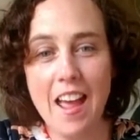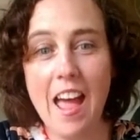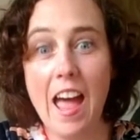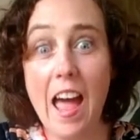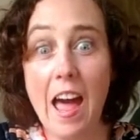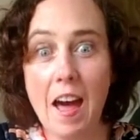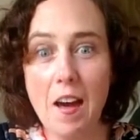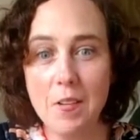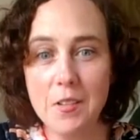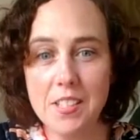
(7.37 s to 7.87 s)

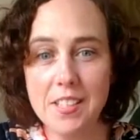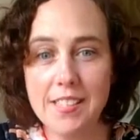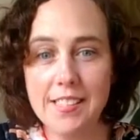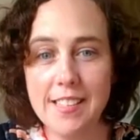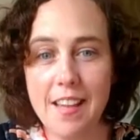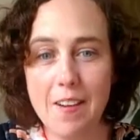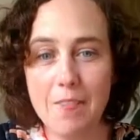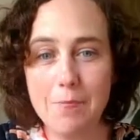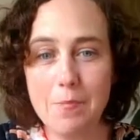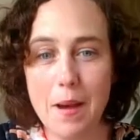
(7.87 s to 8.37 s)
how to
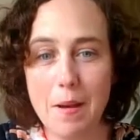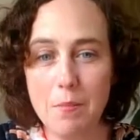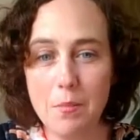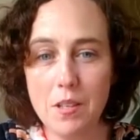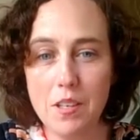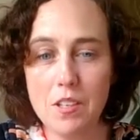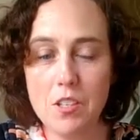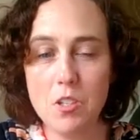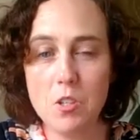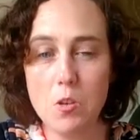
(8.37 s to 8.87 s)

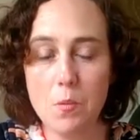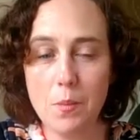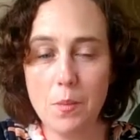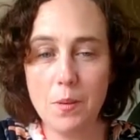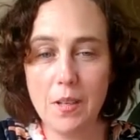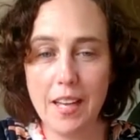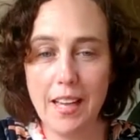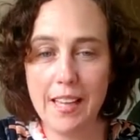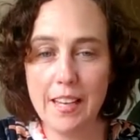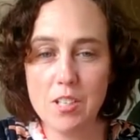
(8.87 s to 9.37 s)
self-publish your
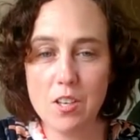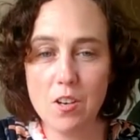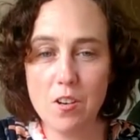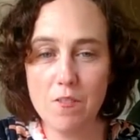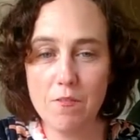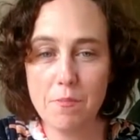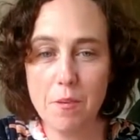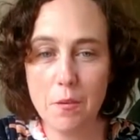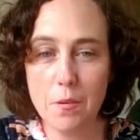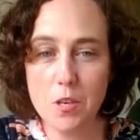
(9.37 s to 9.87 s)
collection
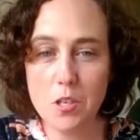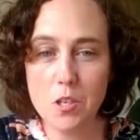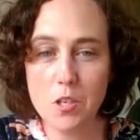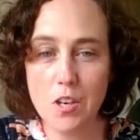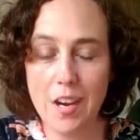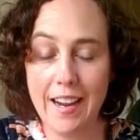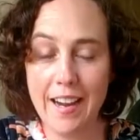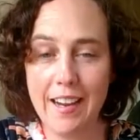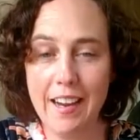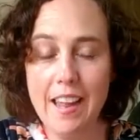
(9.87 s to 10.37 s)
of
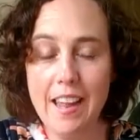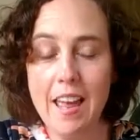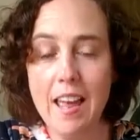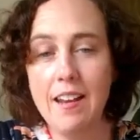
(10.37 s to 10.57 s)
poetry.